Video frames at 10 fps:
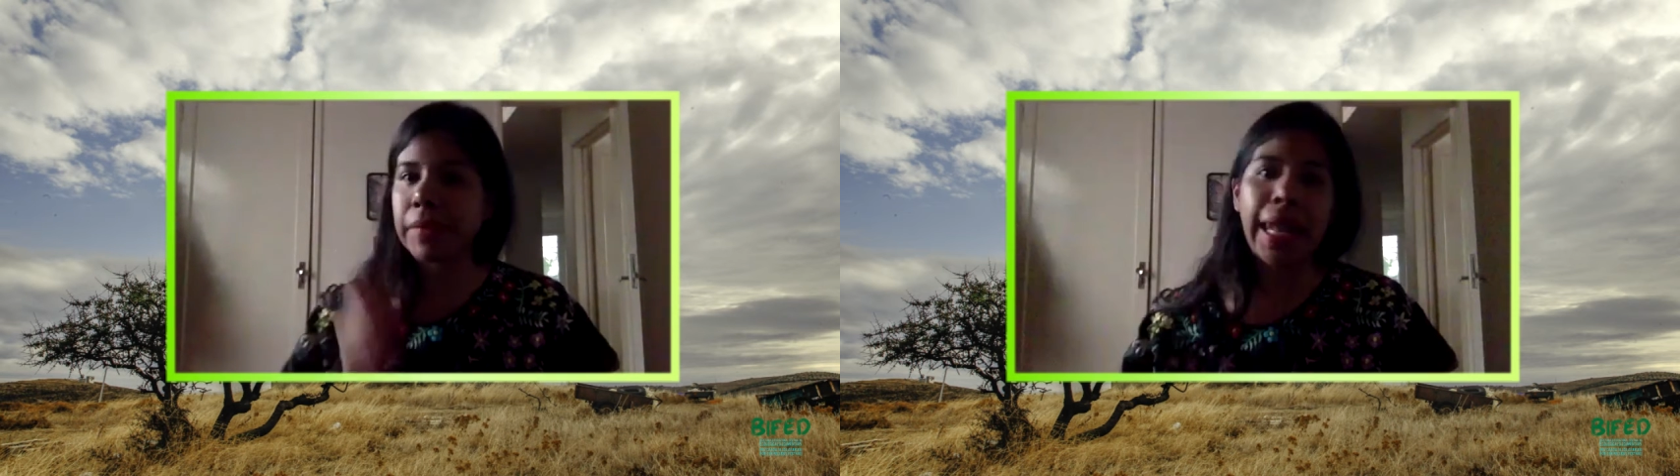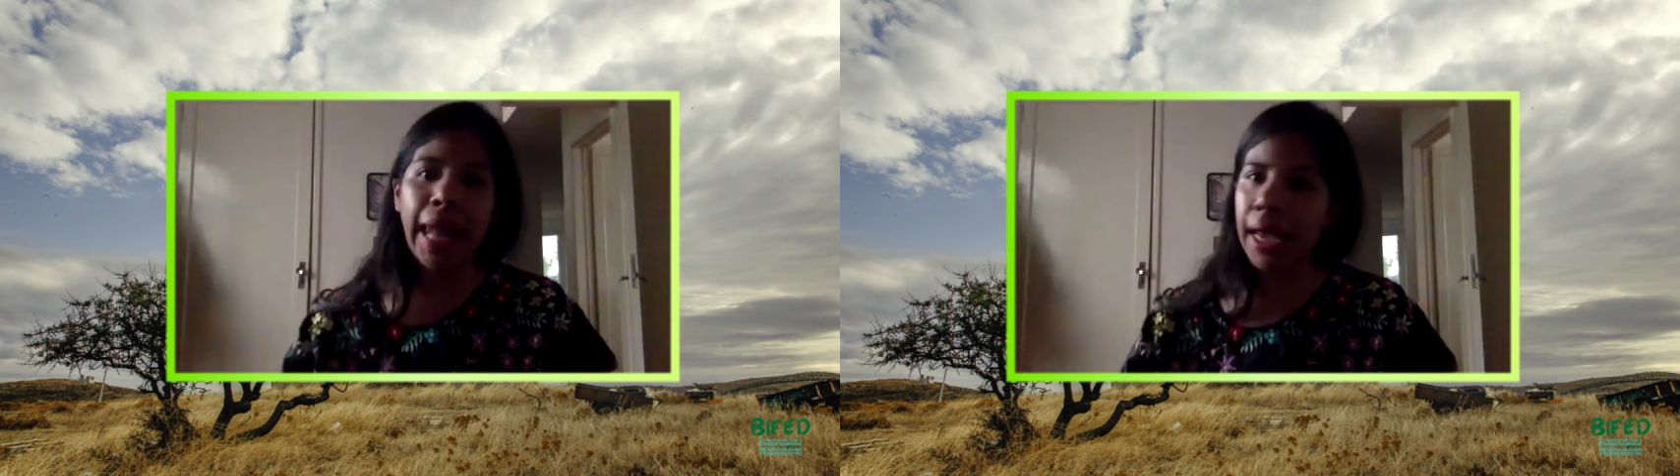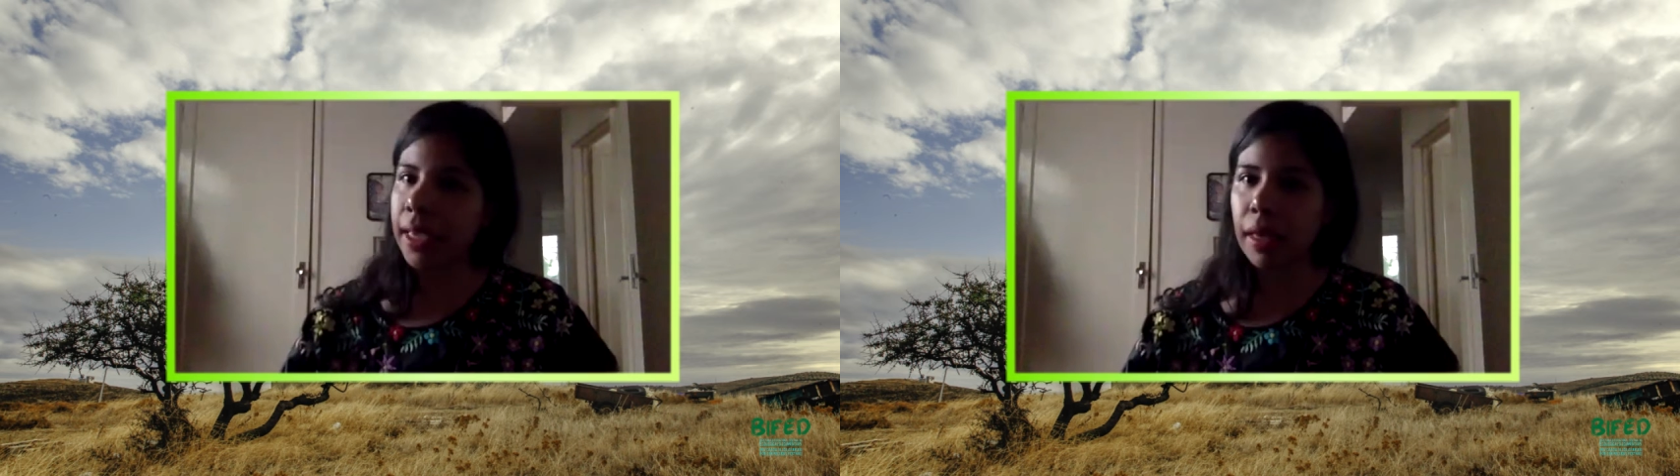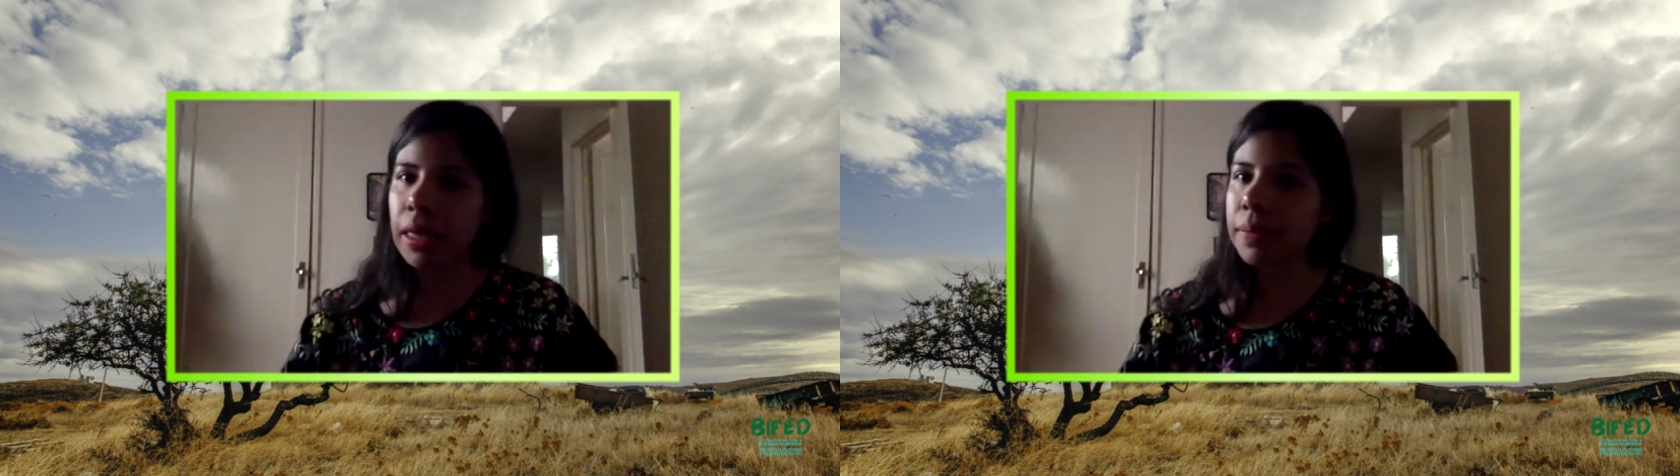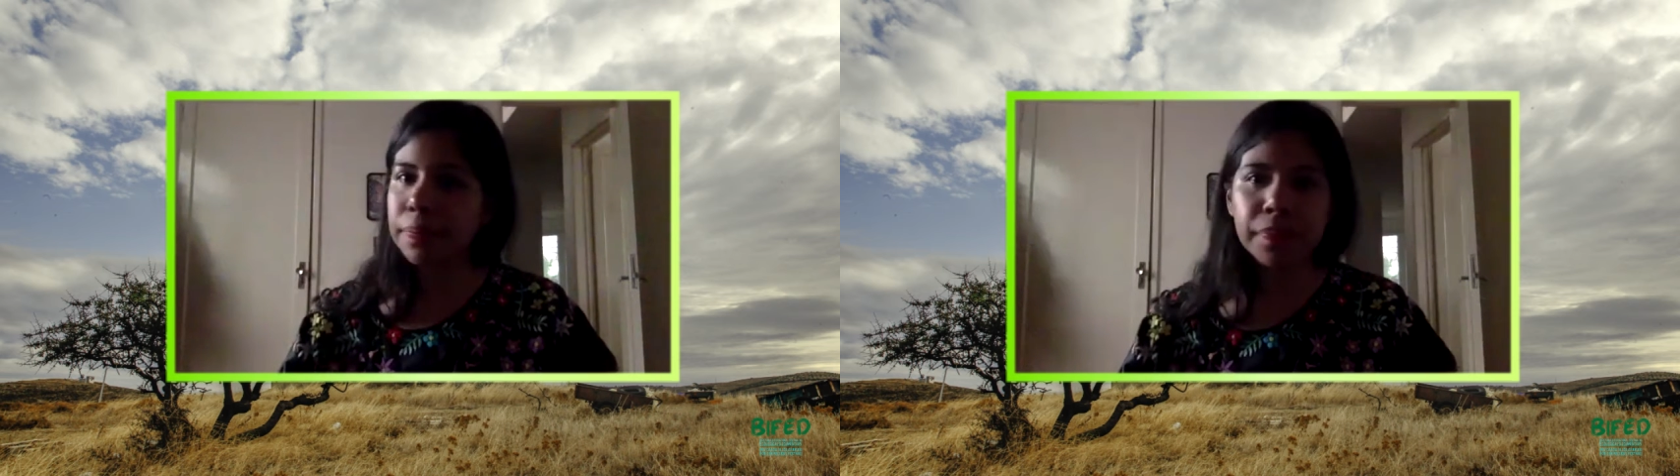lacking,
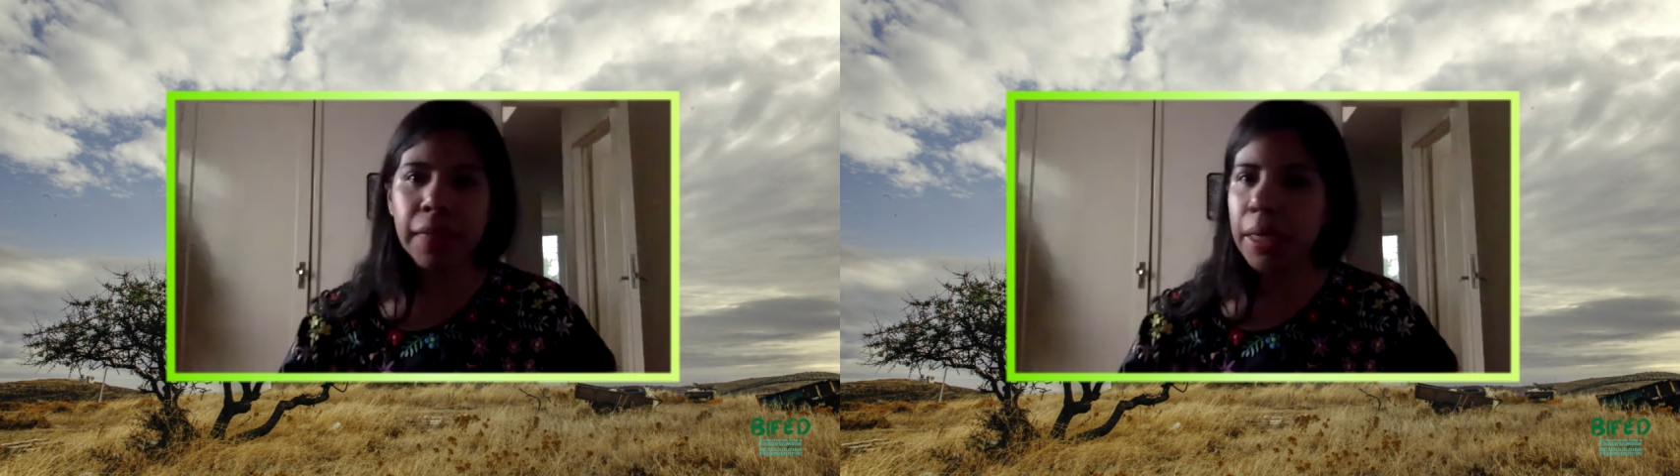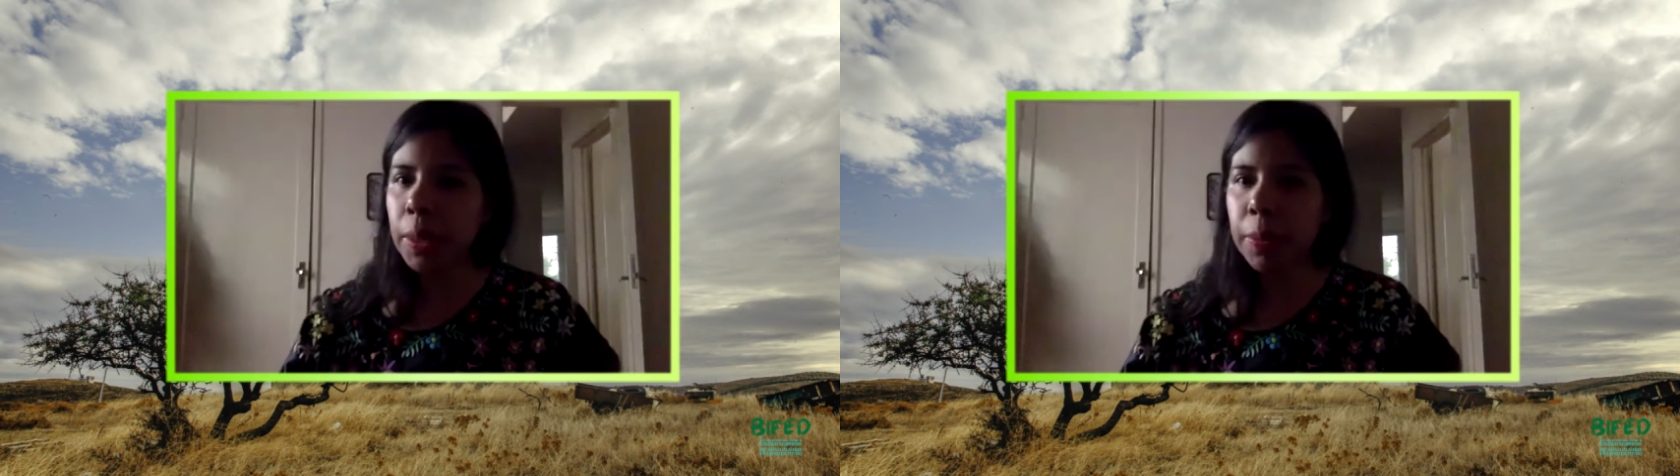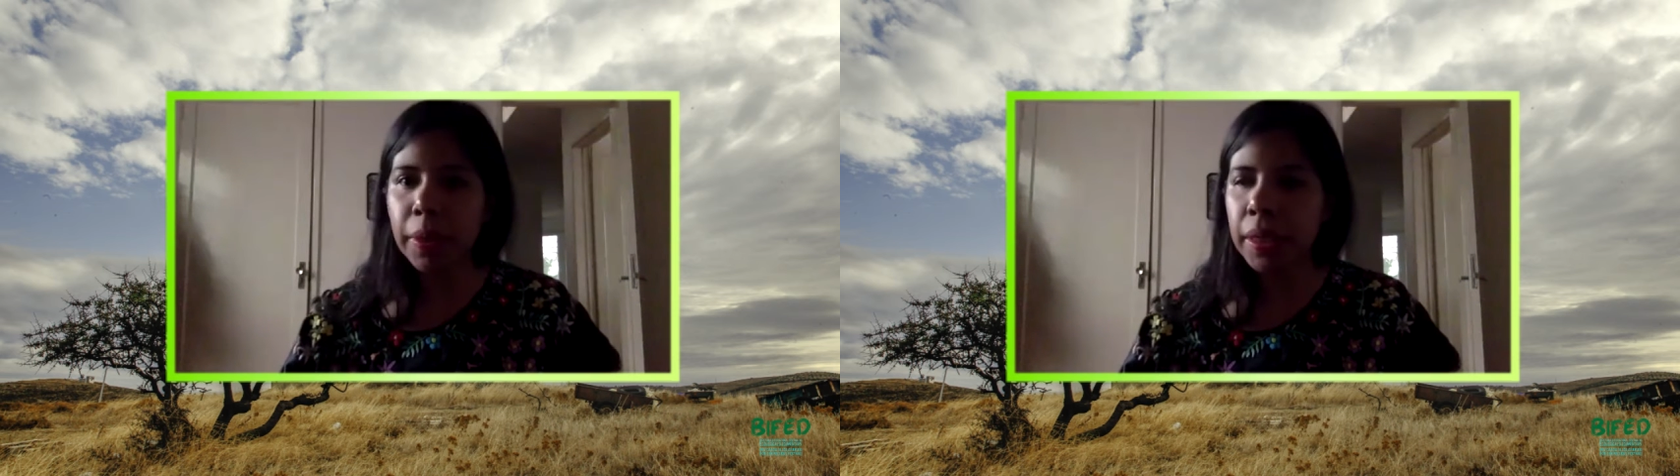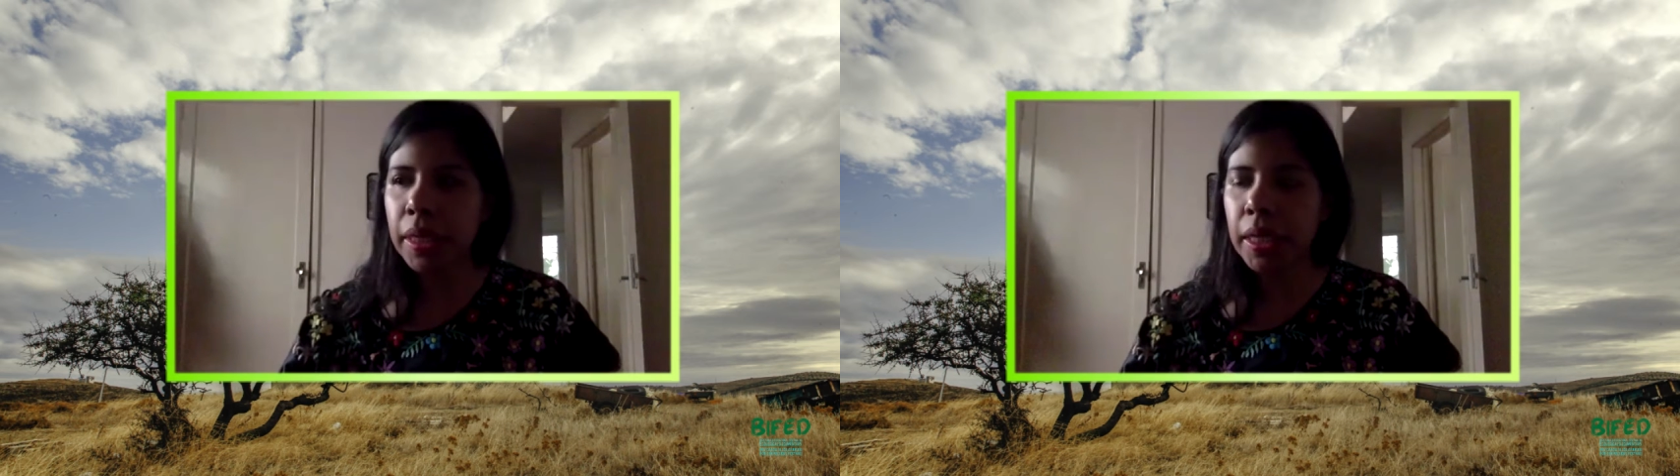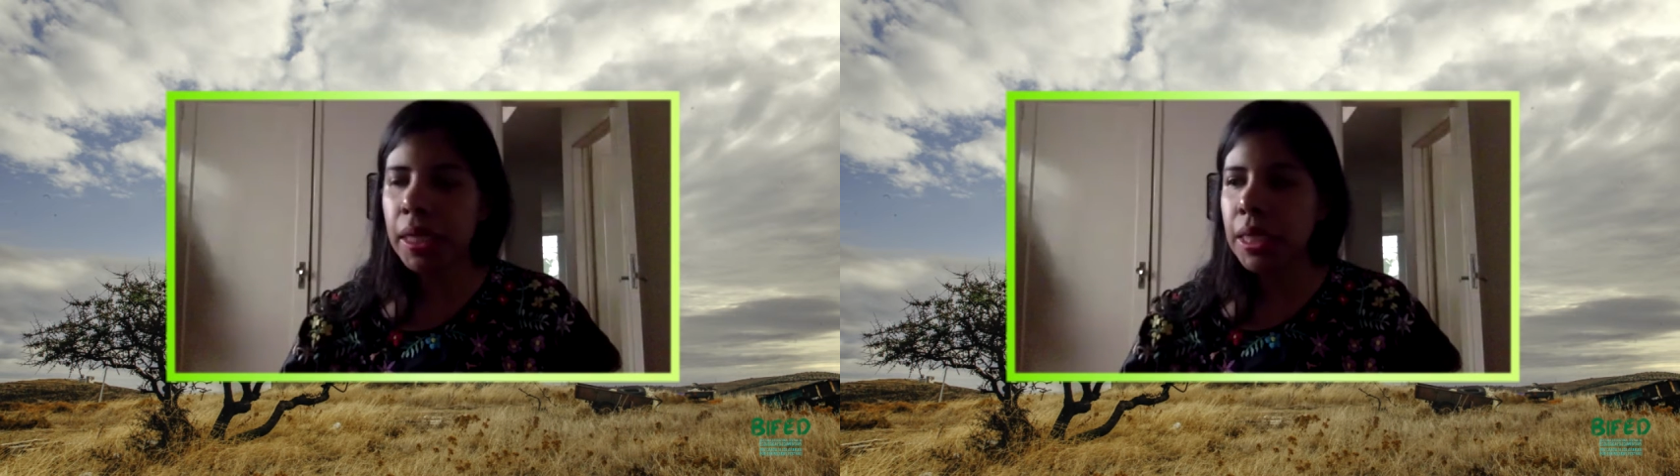very,
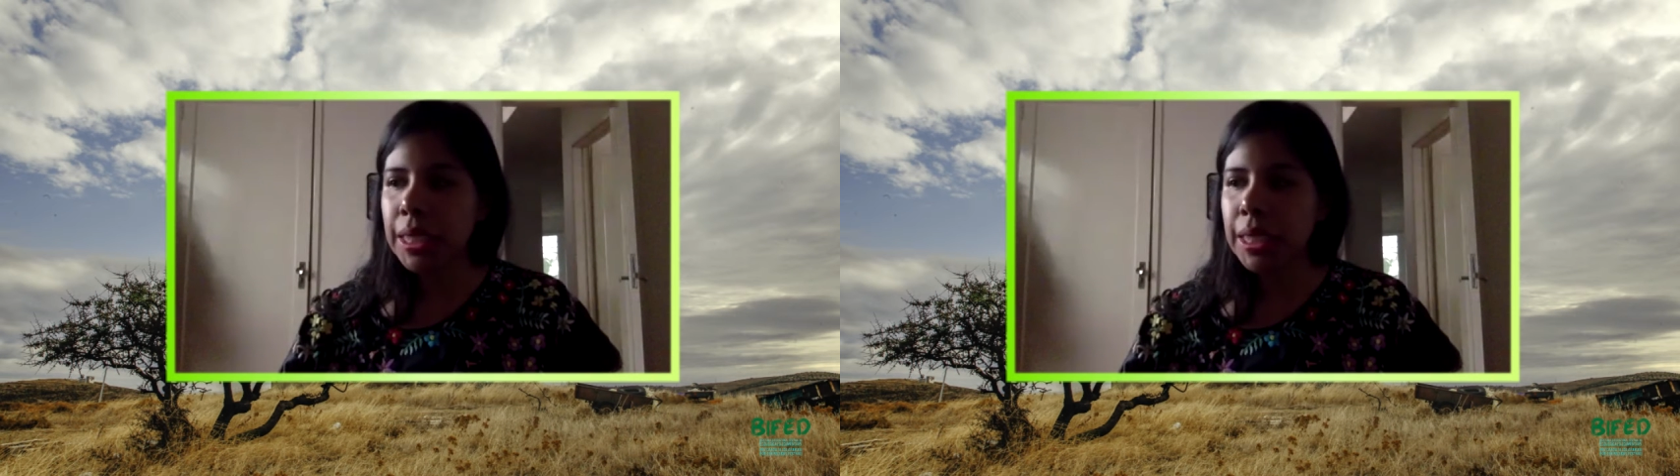very